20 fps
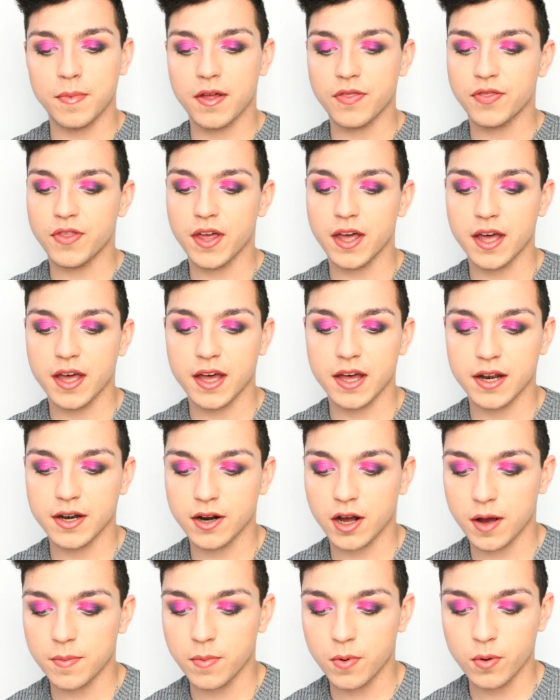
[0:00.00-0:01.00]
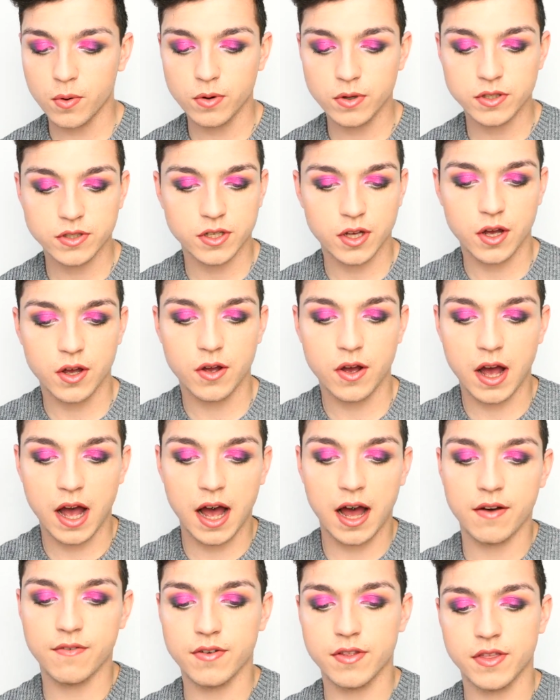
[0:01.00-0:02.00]
Then I also
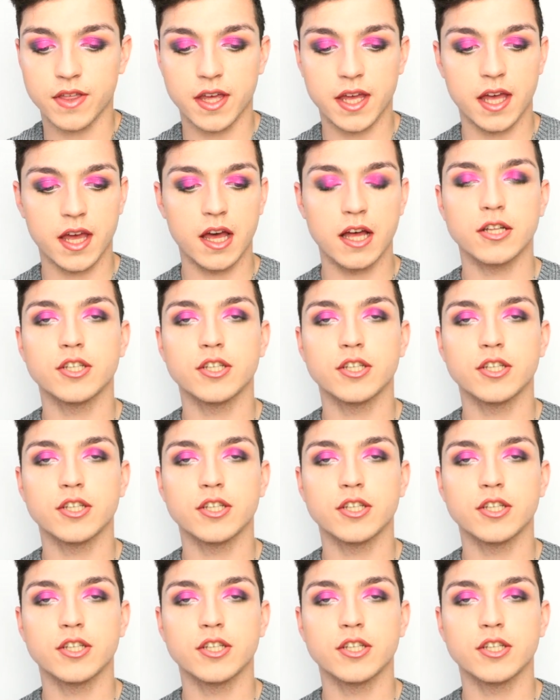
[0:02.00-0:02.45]
have the